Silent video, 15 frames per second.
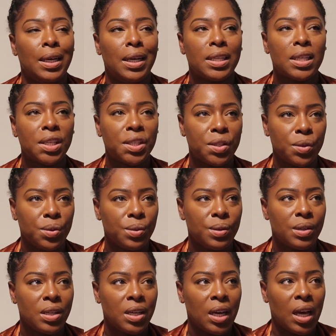is a suit,
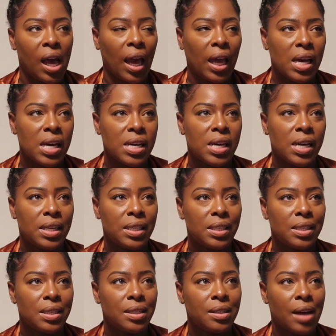and
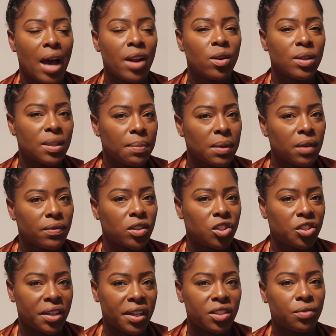I know it's a bit of a
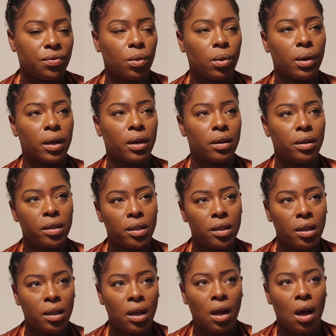stretch for
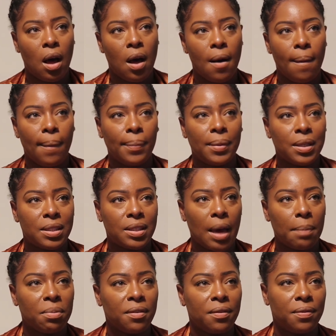this
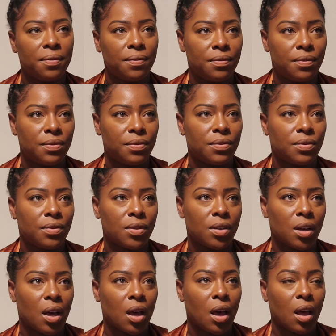type of
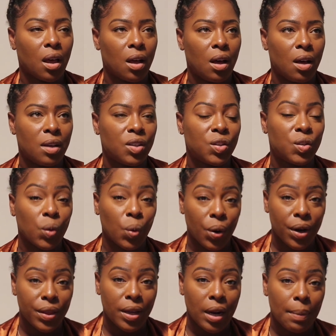
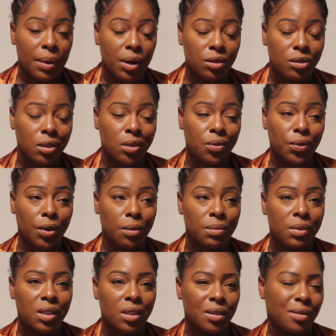store that I purchased
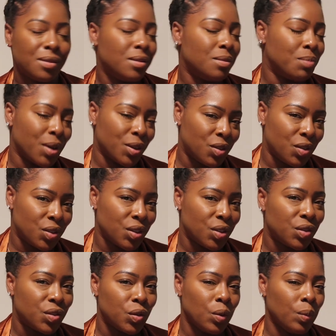from to purchase a
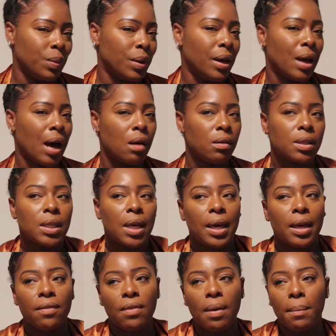suit, but I was
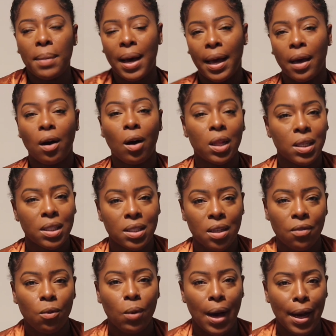like, if I'm buying all this
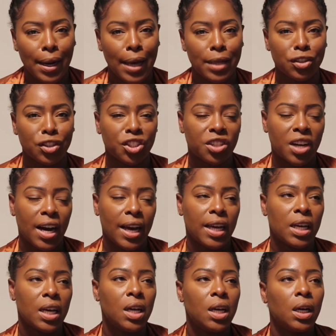stuff, why not just try
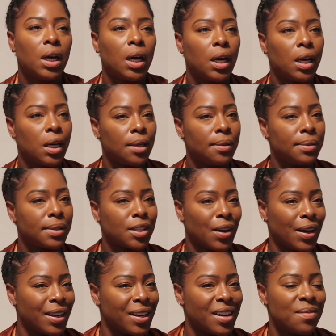it? So
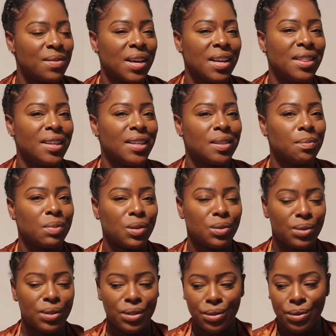I ended up getting this
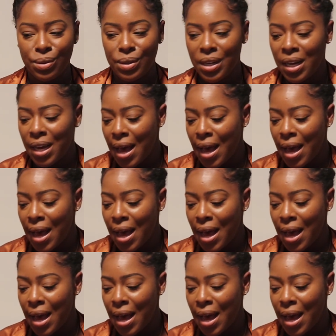blue suit.